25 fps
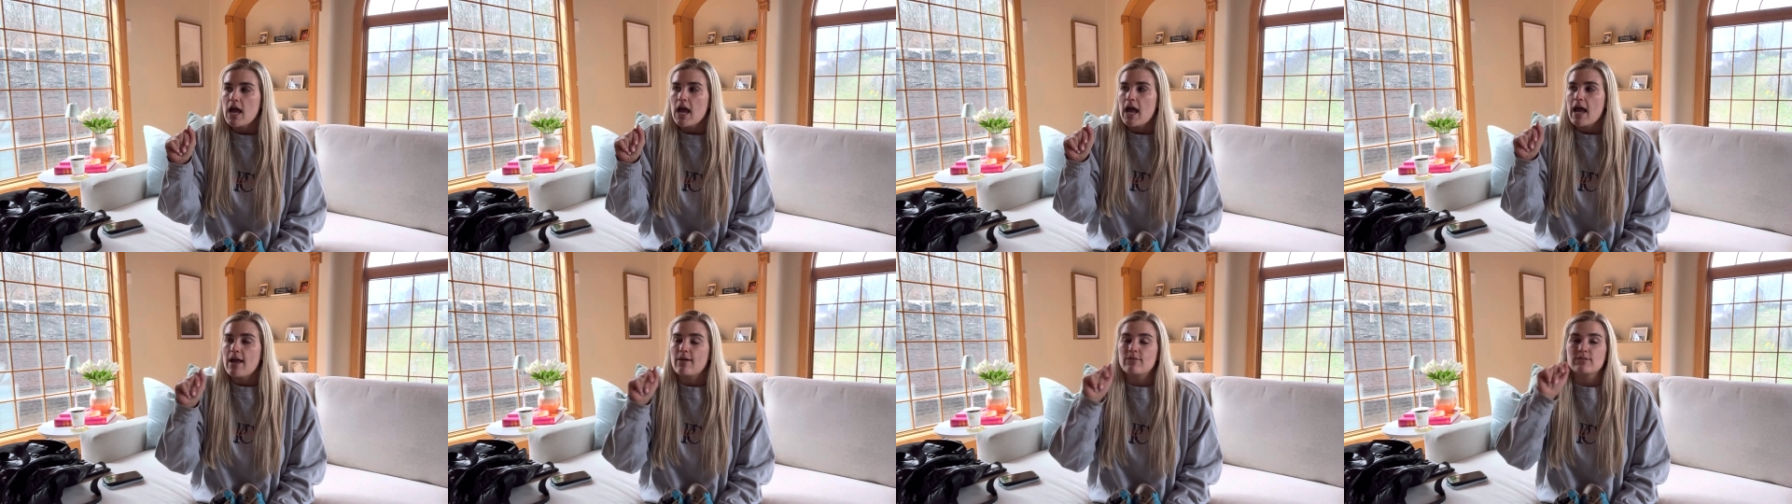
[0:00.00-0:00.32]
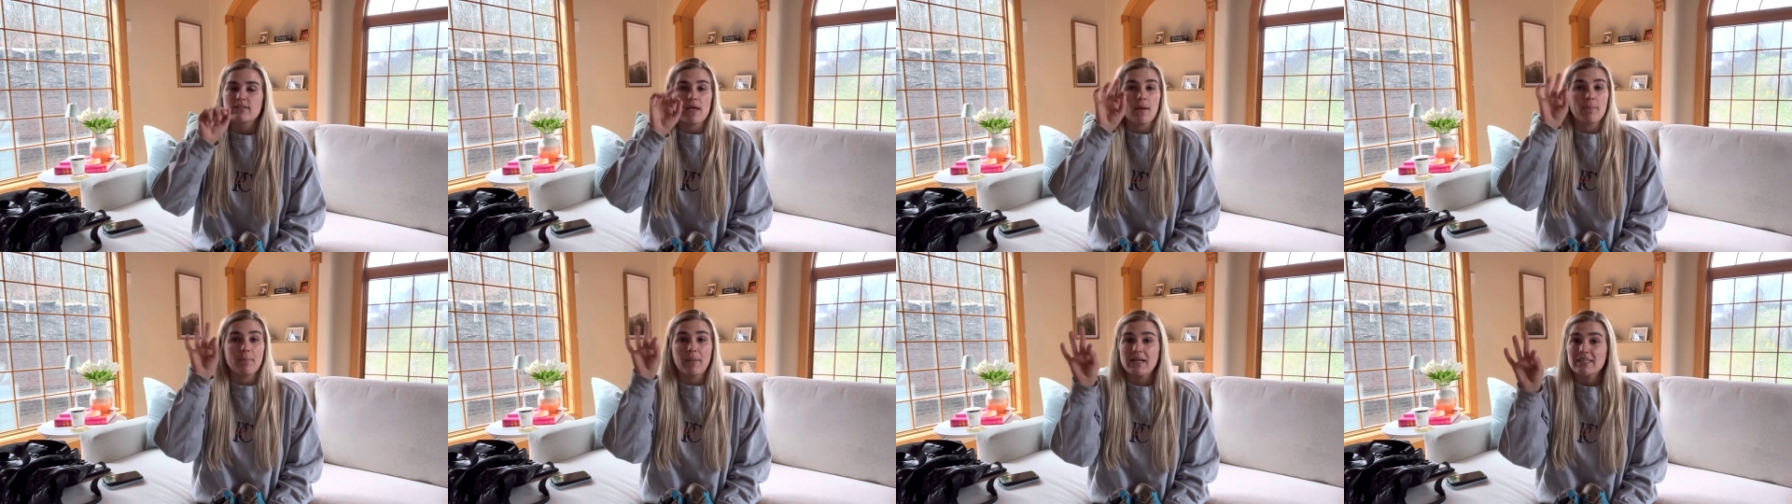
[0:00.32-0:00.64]
It was
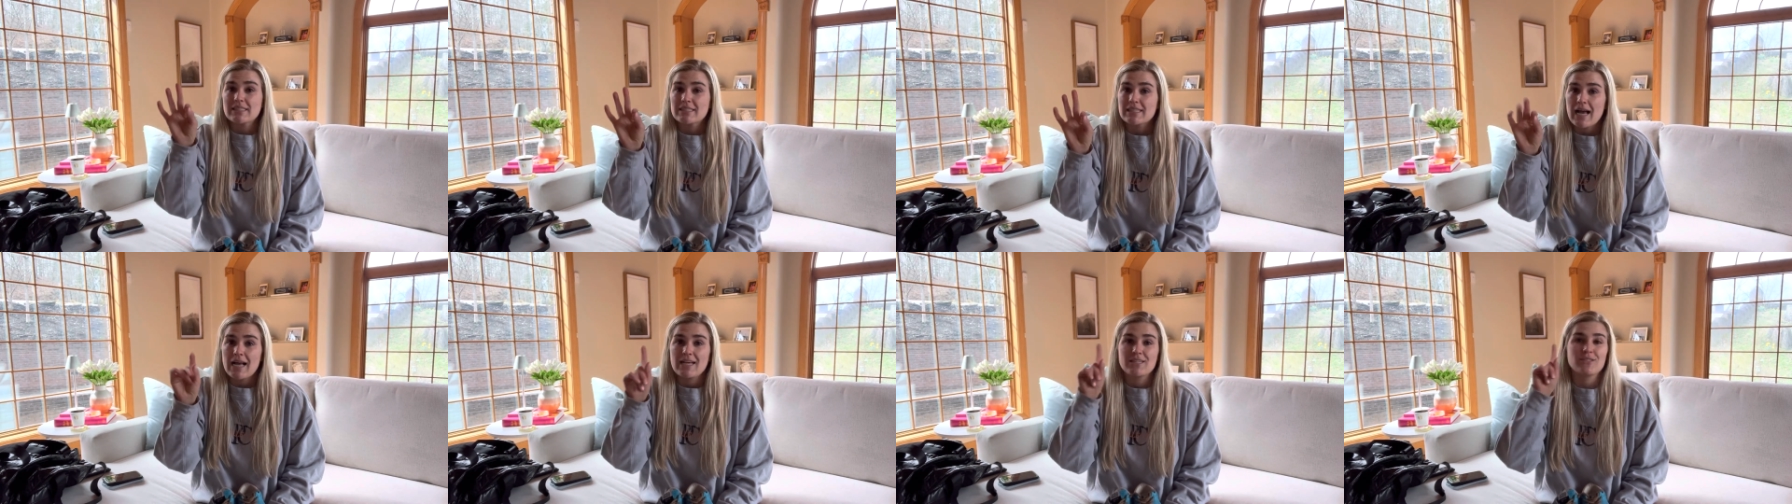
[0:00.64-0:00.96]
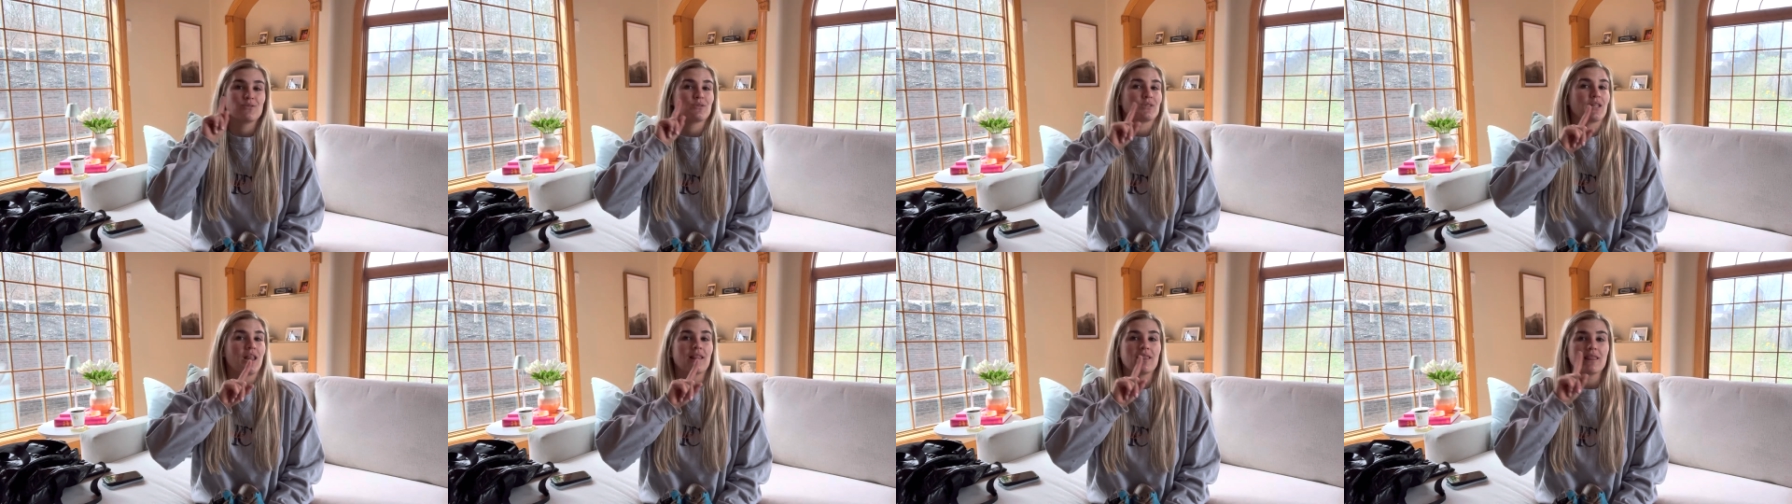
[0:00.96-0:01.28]
in my size.
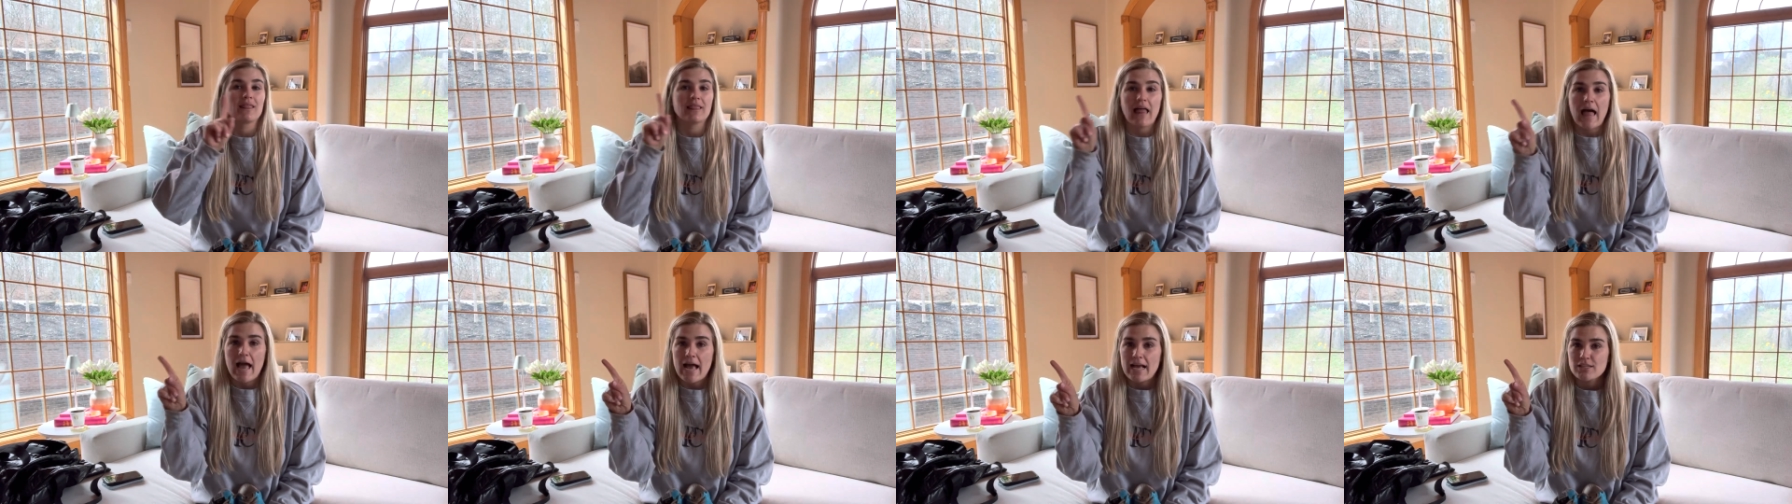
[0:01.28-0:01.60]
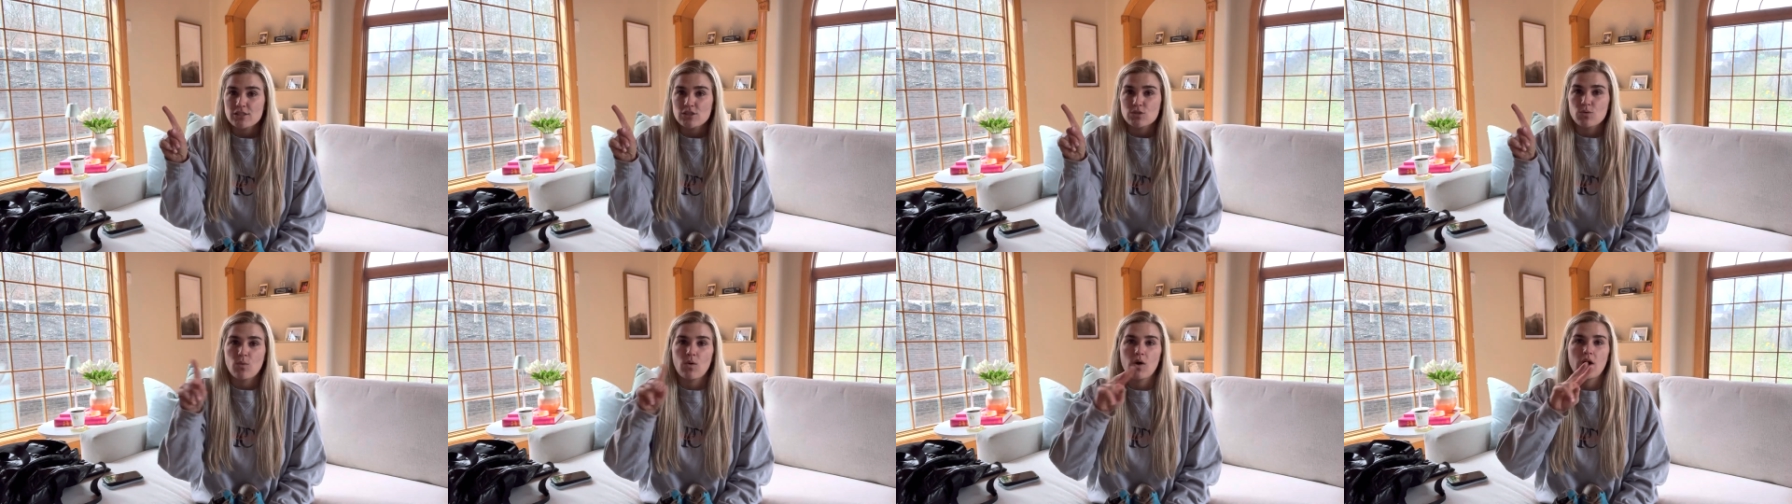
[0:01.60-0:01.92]
It was the
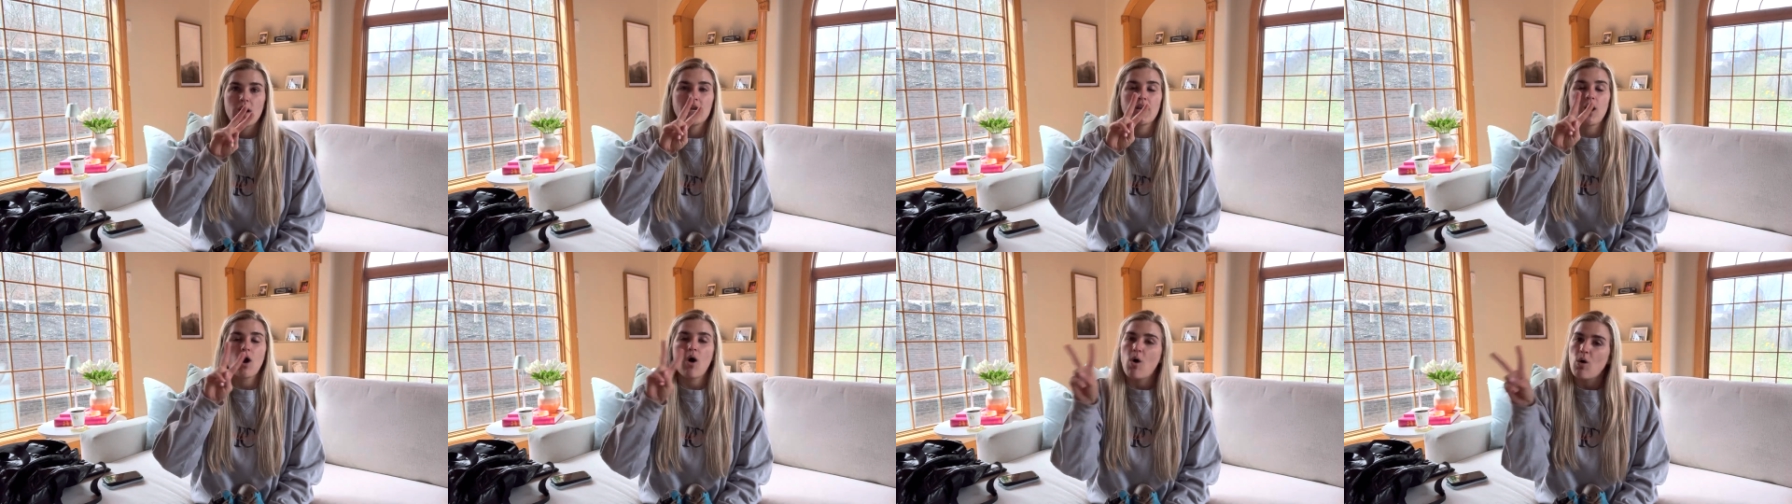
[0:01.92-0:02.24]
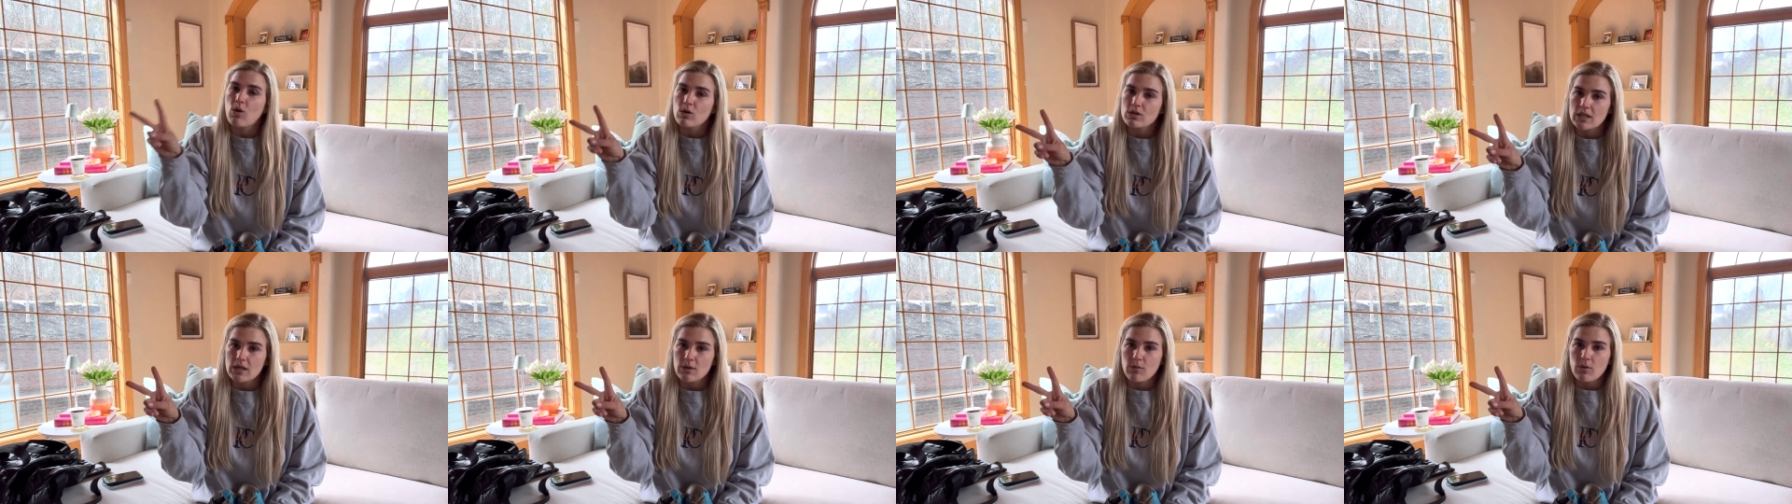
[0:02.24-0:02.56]
last one,
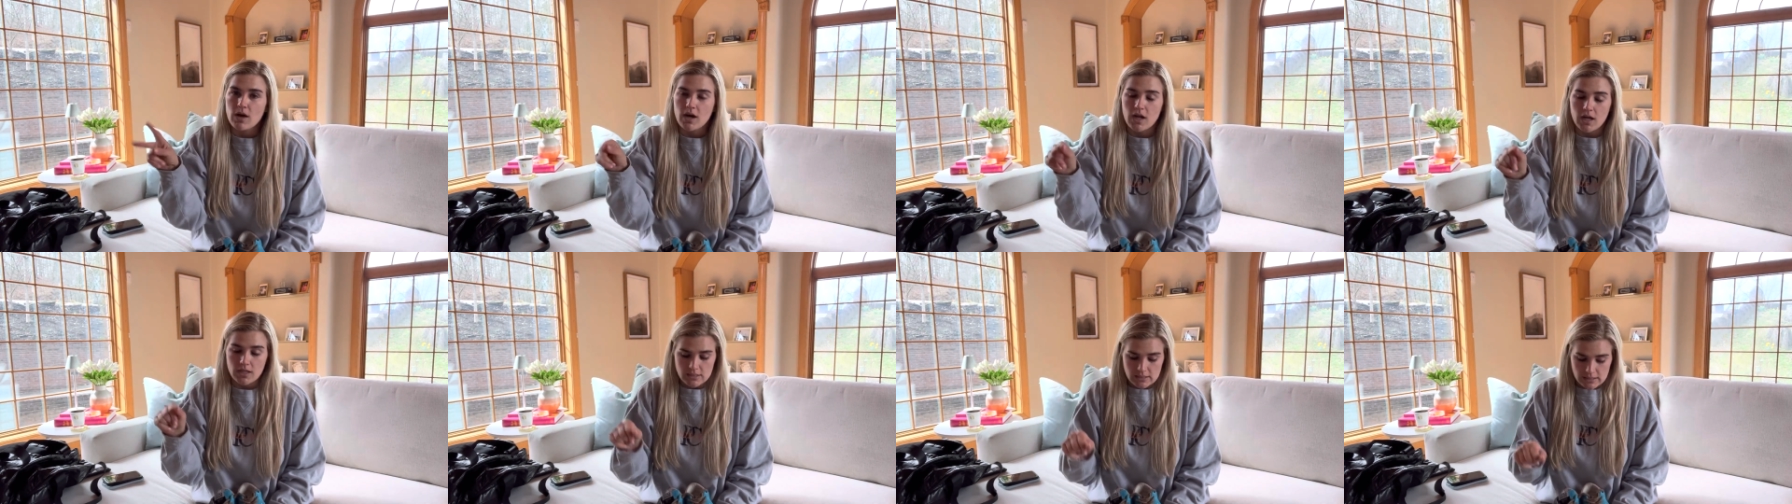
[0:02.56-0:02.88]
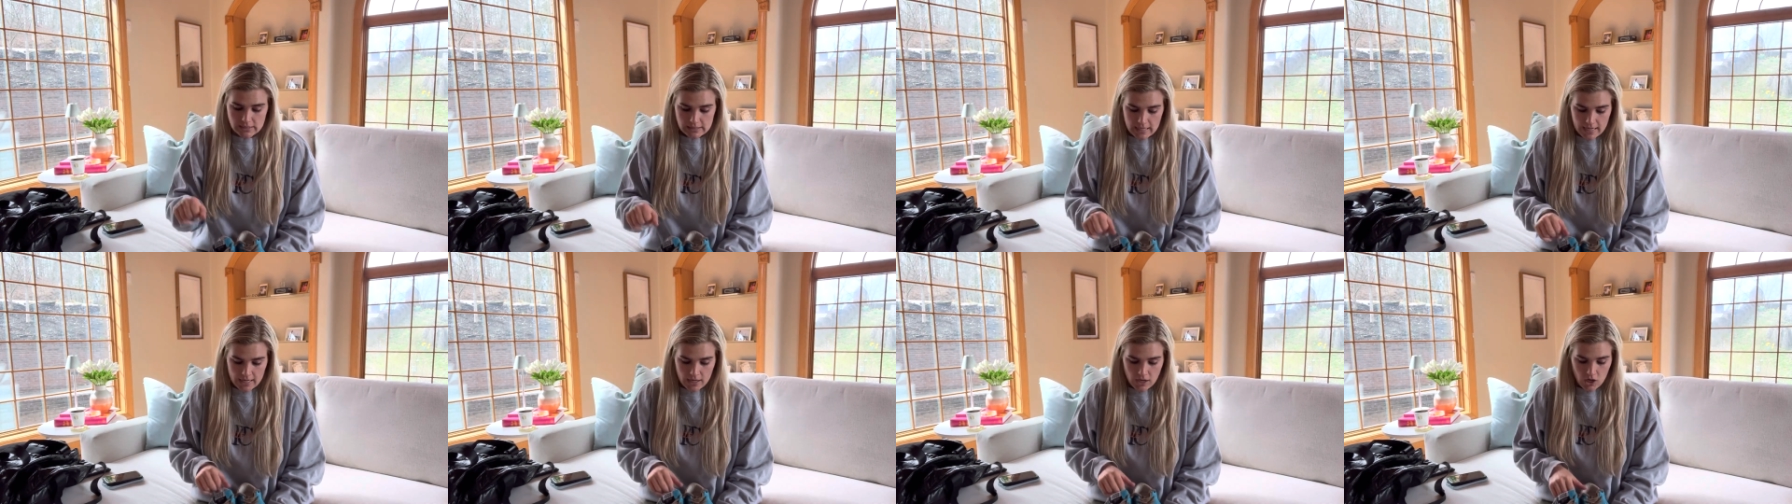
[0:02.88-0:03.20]
only one on
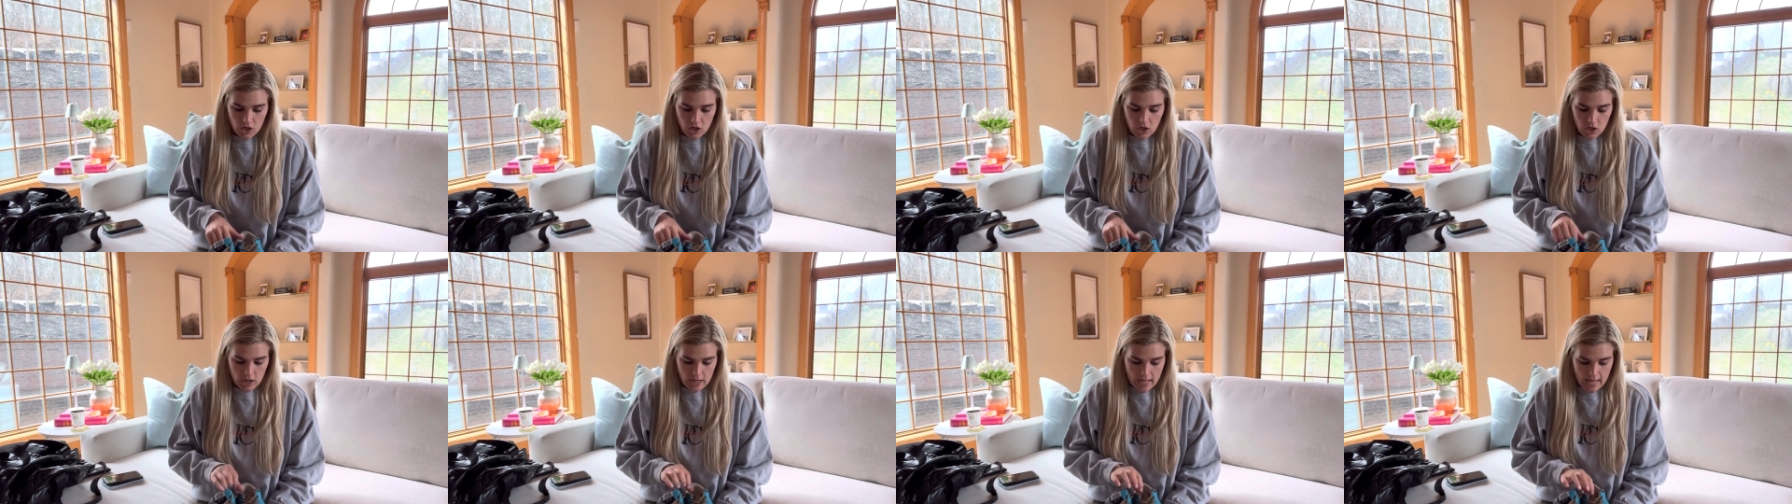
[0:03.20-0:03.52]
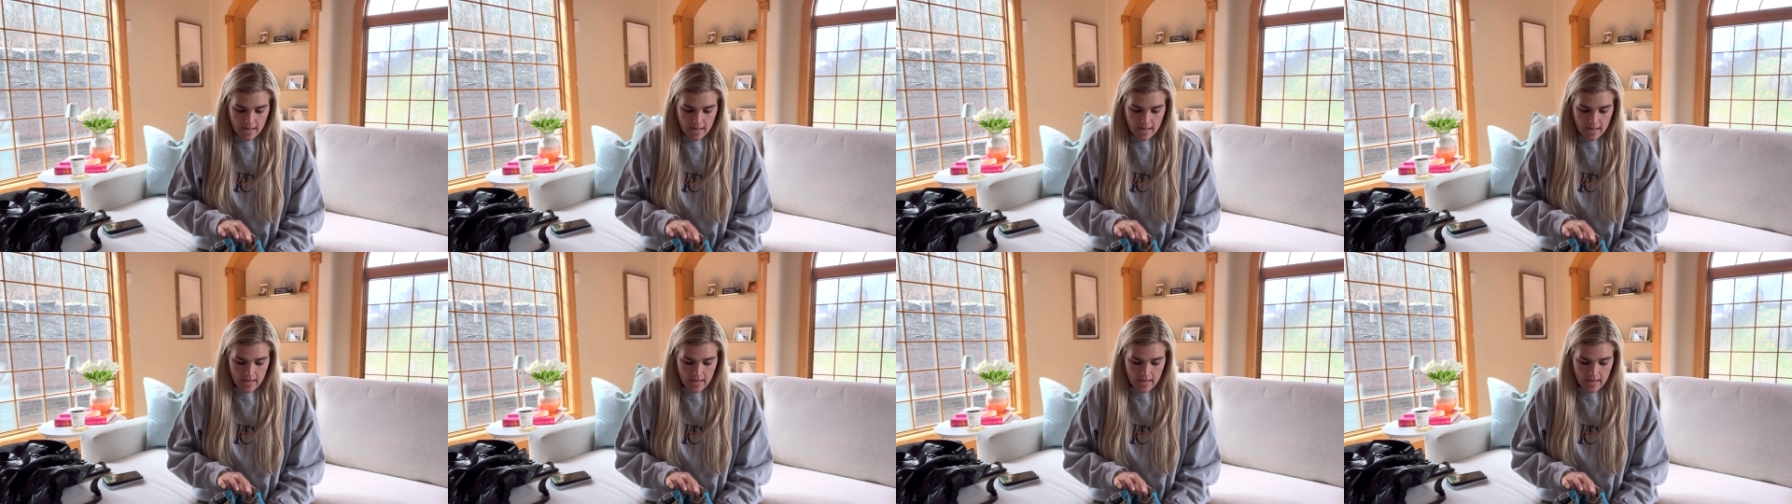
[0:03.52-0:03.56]
sale.